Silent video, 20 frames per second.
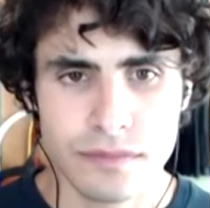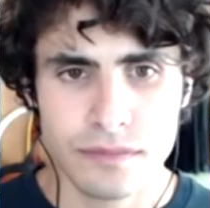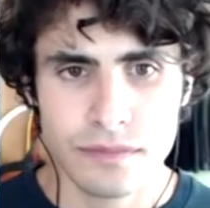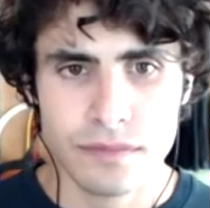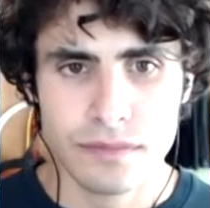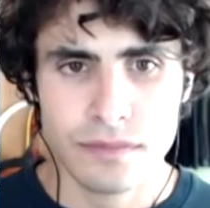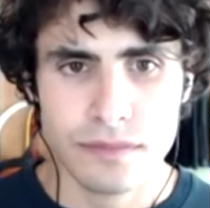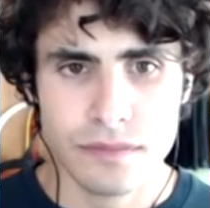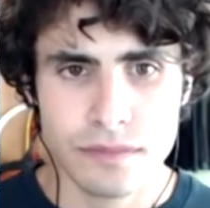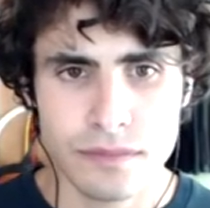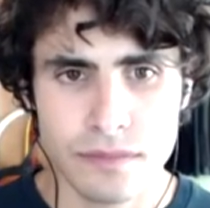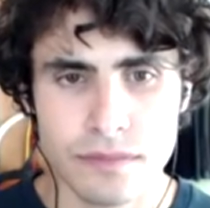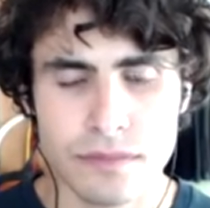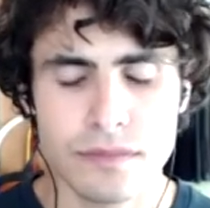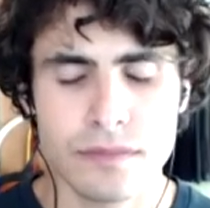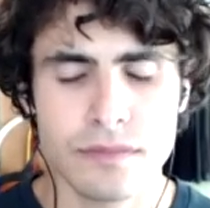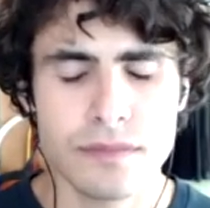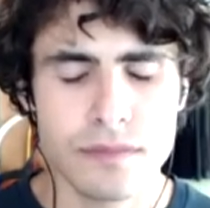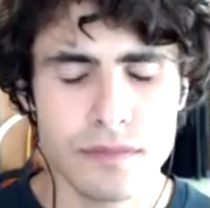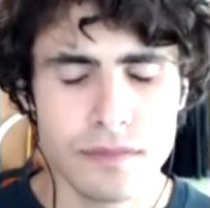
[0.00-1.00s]

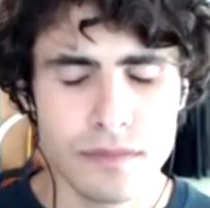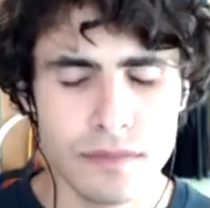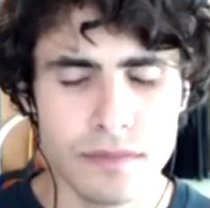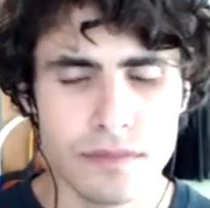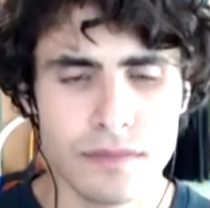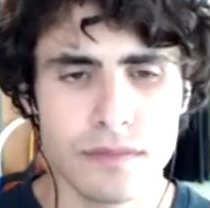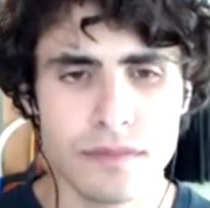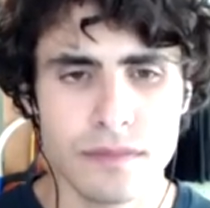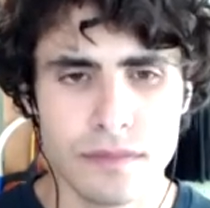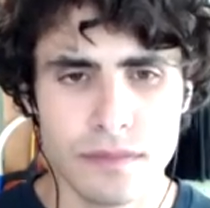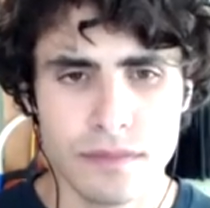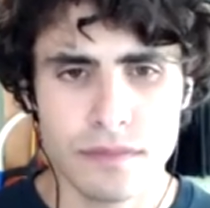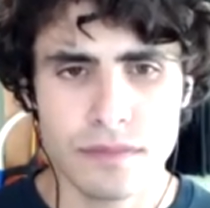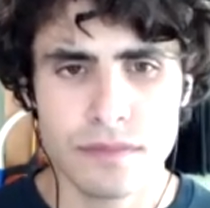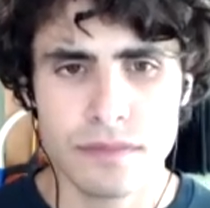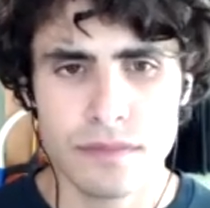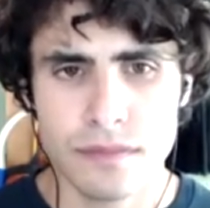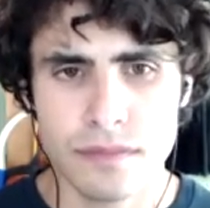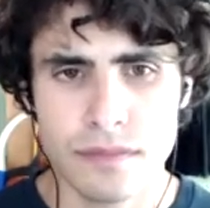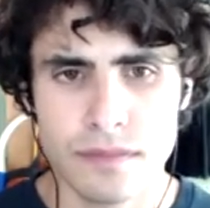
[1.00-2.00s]

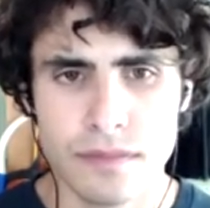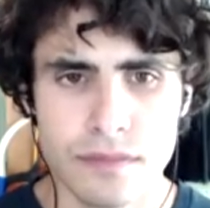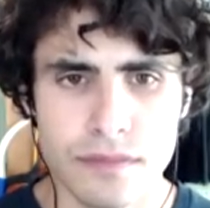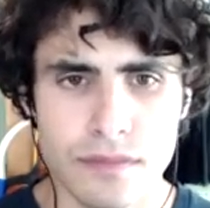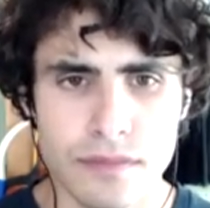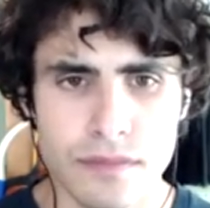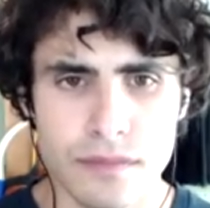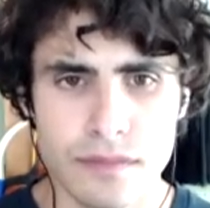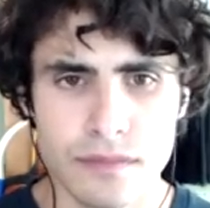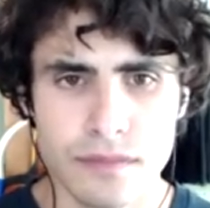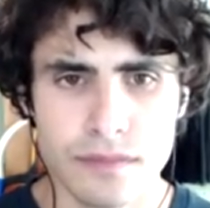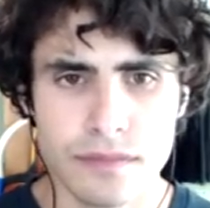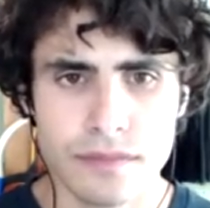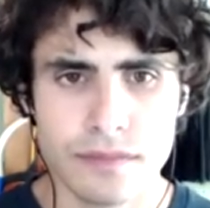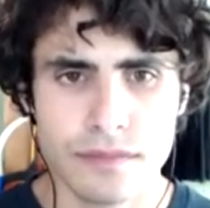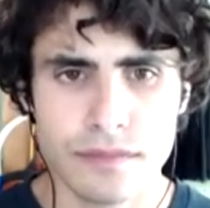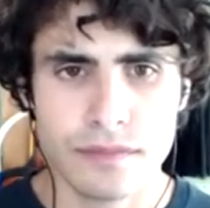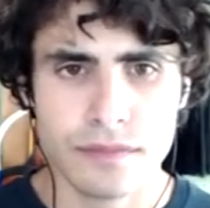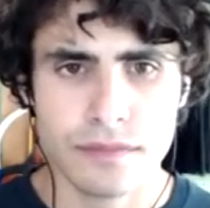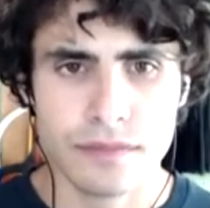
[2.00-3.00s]

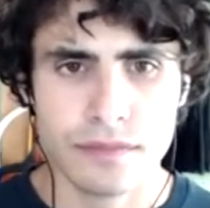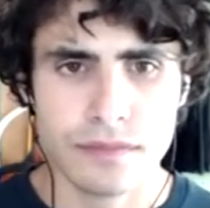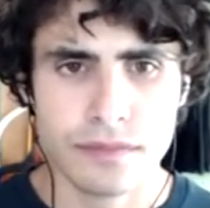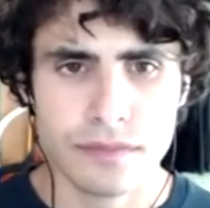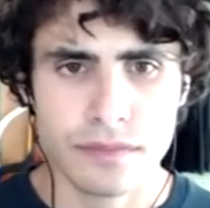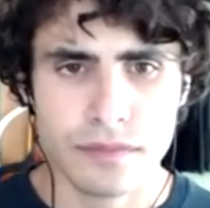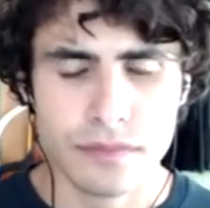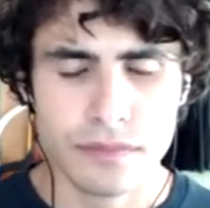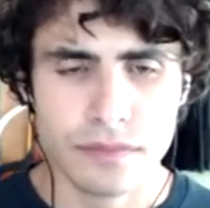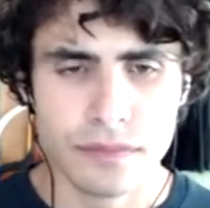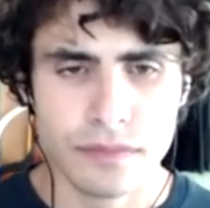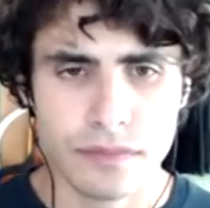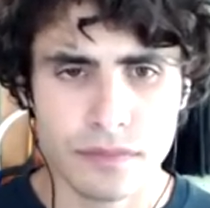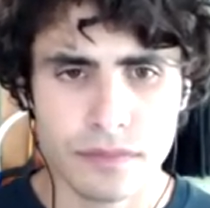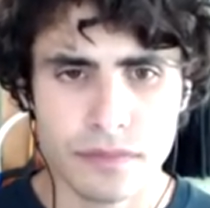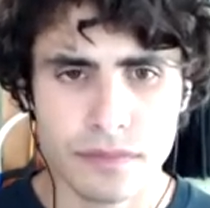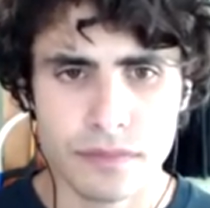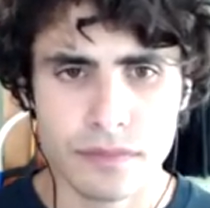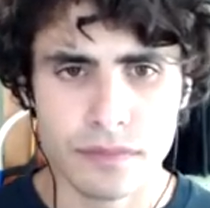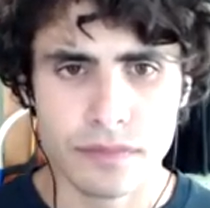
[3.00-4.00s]

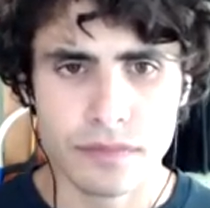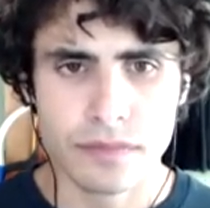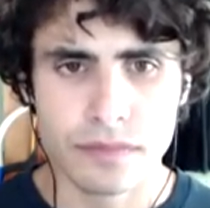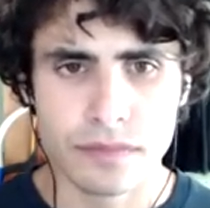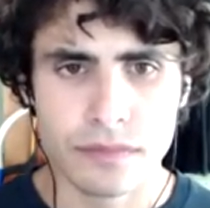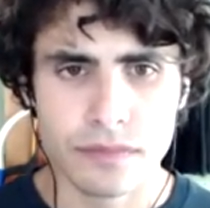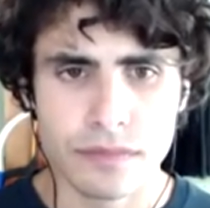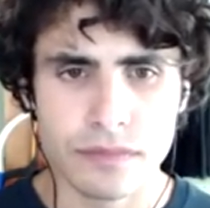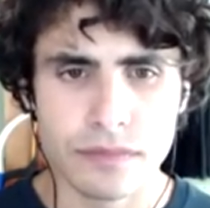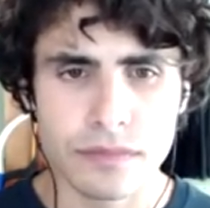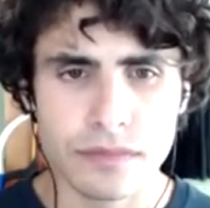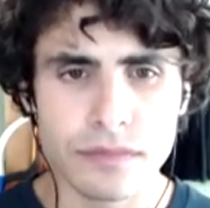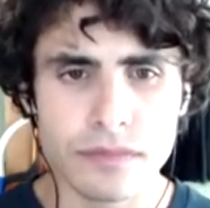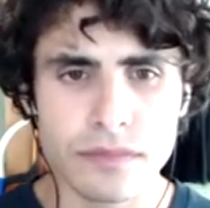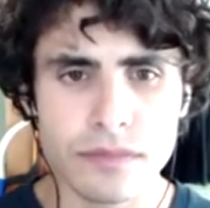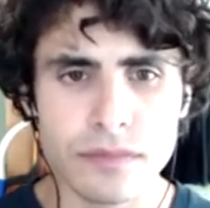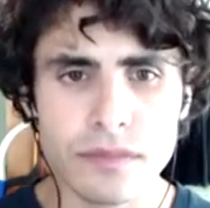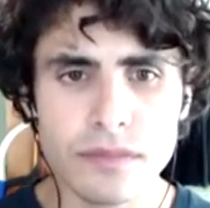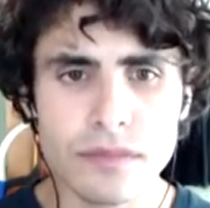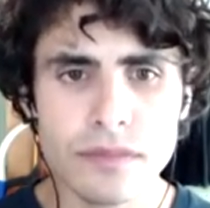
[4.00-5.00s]

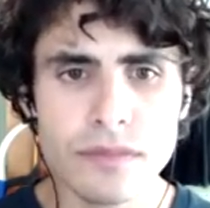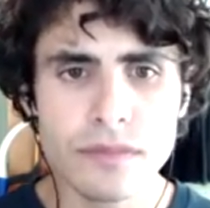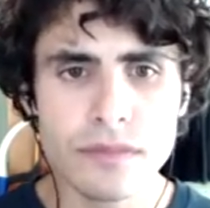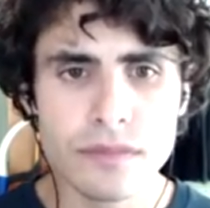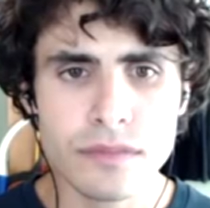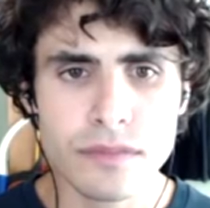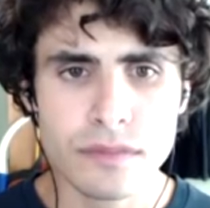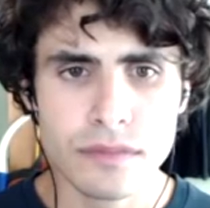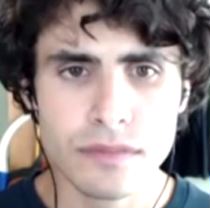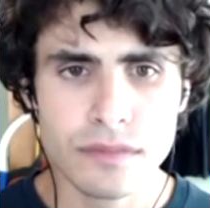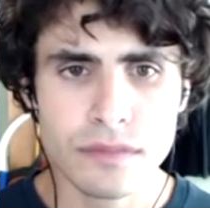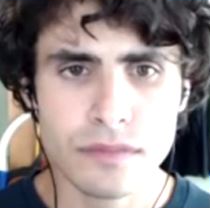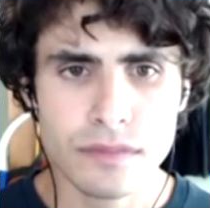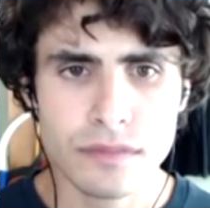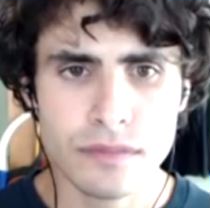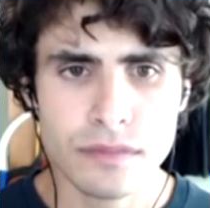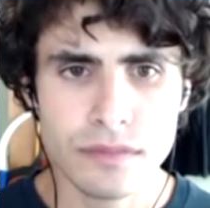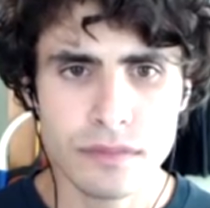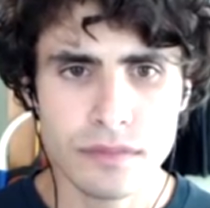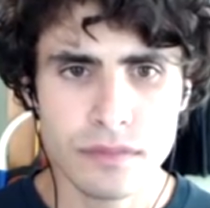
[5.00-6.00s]

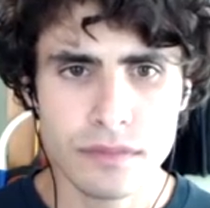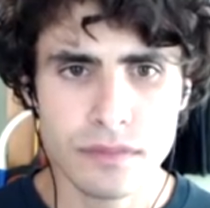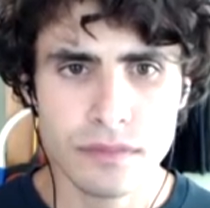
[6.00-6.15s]
(not speaking)